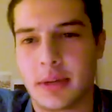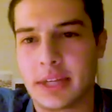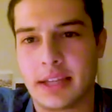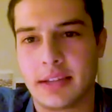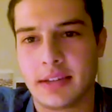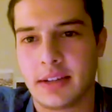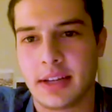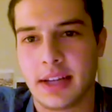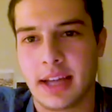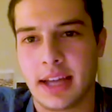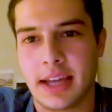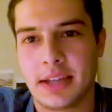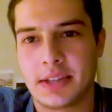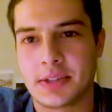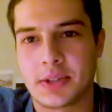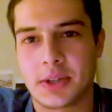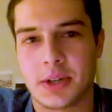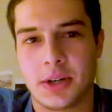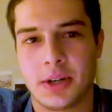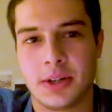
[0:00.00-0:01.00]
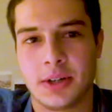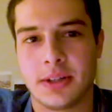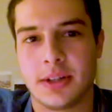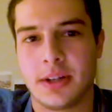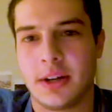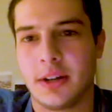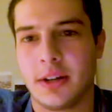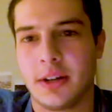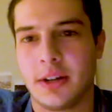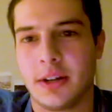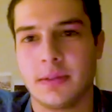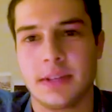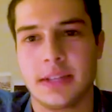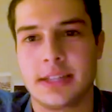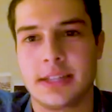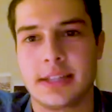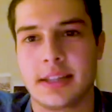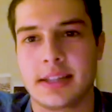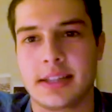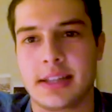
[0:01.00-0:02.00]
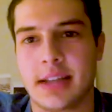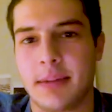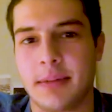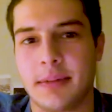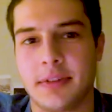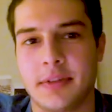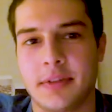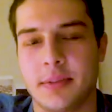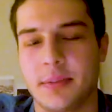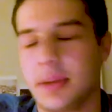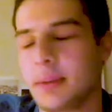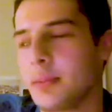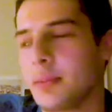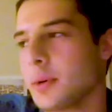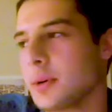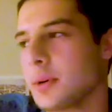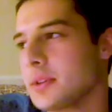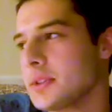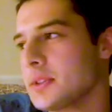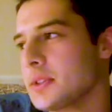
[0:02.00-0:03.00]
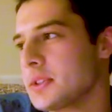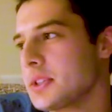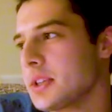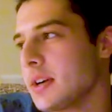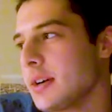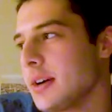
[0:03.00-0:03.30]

and Killian Hayes all listed at the top of different big boards.